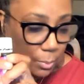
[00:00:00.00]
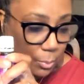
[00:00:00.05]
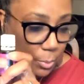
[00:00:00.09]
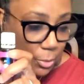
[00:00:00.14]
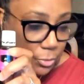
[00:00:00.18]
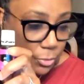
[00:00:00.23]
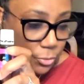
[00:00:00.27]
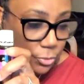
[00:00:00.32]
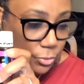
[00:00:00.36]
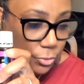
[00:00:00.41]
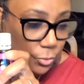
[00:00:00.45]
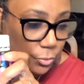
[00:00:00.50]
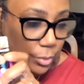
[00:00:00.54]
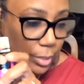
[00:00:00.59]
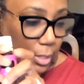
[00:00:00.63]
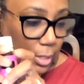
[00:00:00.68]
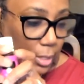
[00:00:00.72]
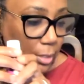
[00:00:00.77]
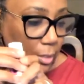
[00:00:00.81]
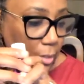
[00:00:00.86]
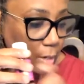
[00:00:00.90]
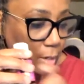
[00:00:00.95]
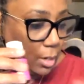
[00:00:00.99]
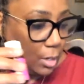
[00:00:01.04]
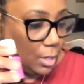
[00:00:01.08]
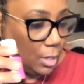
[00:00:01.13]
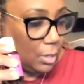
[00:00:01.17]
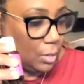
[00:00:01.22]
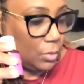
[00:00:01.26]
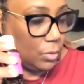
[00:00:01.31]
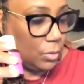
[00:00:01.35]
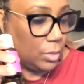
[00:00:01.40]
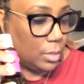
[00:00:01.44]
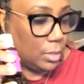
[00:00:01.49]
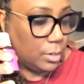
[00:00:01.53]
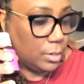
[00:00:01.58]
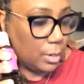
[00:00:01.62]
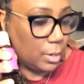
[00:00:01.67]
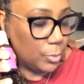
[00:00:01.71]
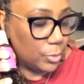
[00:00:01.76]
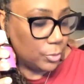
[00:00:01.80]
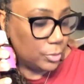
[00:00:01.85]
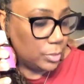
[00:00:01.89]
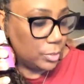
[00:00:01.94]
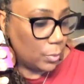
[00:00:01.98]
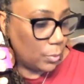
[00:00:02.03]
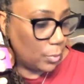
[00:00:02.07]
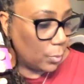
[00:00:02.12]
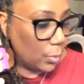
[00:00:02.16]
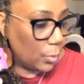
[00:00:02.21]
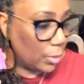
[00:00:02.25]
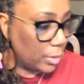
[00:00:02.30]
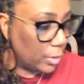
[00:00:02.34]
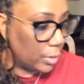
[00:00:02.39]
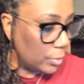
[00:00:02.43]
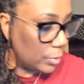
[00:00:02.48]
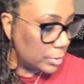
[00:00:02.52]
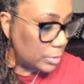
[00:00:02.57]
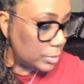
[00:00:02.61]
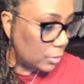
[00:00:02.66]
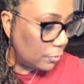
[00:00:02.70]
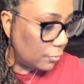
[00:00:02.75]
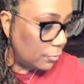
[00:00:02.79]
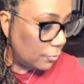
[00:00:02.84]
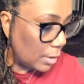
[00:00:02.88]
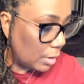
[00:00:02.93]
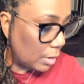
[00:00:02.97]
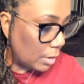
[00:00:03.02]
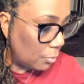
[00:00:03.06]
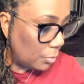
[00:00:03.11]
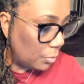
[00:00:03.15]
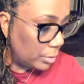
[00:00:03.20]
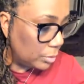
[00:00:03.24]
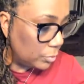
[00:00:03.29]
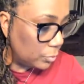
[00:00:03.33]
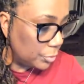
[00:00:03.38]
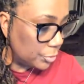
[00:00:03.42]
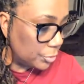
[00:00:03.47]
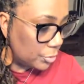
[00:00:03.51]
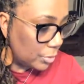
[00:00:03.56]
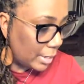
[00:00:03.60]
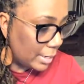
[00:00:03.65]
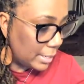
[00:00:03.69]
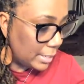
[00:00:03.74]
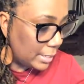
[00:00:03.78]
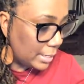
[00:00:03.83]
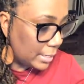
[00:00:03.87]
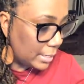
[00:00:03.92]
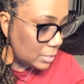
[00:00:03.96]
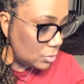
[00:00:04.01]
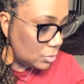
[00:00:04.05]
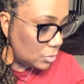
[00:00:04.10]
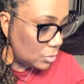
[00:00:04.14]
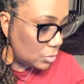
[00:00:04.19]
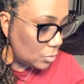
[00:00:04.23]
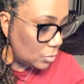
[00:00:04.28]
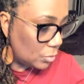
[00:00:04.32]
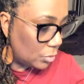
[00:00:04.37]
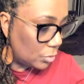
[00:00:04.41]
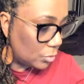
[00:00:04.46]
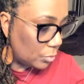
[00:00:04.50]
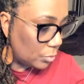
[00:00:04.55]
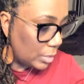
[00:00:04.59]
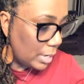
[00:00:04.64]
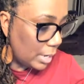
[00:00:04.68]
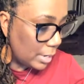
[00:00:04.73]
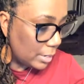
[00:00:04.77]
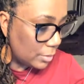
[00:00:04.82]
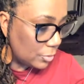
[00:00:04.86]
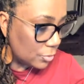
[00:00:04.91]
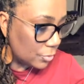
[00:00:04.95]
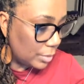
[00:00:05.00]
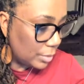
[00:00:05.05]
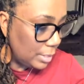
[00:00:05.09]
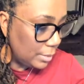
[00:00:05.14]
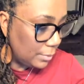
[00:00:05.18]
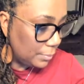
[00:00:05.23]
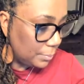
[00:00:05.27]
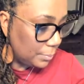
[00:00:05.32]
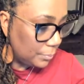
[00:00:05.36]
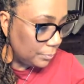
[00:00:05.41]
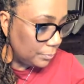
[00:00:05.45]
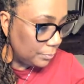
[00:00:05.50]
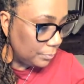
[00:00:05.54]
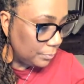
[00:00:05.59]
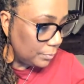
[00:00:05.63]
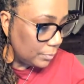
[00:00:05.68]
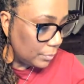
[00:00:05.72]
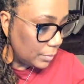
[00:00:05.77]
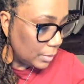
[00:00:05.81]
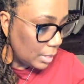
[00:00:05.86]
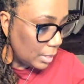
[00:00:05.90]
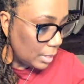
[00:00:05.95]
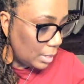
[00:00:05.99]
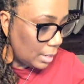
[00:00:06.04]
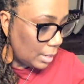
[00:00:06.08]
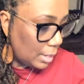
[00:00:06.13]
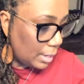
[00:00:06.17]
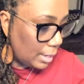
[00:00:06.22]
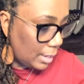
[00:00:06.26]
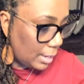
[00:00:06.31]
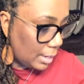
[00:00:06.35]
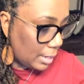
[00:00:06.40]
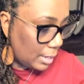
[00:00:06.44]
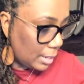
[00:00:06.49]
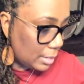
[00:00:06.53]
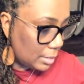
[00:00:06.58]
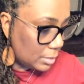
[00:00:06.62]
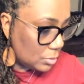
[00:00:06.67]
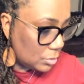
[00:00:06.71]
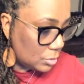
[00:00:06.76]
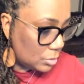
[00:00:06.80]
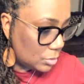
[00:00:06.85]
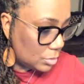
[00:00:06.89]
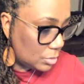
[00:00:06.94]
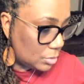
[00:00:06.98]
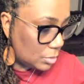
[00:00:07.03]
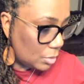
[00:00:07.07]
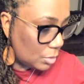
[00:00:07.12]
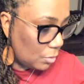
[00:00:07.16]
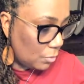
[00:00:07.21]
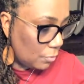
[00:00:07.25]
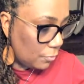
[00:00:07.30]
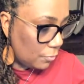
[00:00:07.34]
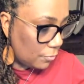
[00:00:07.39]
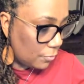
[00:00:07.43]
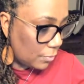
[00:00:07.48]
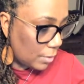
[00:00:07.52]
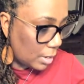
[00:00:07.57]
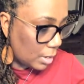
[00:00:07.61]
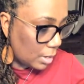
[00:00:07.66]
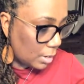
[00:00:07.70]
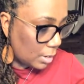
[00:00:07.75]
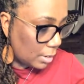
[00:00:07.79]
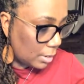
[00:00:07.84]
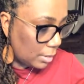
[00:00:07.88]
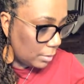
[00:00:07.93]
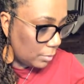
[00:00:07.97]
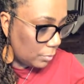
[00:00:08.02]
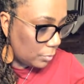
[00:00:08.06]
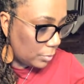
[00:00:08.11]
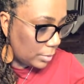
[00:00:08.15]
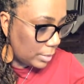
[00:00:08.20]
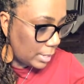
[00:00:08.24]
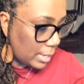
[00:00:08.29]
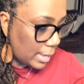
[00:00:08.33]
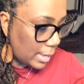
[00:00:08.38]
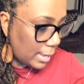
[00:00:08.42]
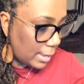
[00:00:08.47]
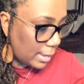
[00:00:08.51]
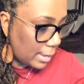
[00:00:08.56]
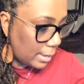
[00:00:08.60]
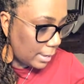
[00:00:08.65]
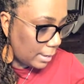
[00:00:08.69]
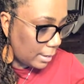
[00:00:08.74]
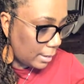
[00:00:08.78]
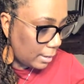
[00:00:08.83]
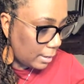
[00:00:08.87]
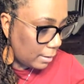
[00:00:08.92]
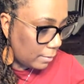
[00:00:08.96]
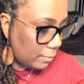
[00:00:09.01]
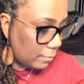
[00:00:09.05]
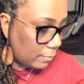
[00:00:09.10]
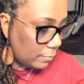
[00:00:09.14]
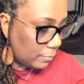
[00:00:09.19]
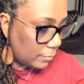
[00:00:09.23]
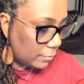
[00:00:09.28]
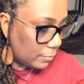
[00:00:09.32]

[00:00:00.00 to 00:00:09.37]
up on your screen the numbers that we're working with so far. We're trying to get to 300. And so far we have,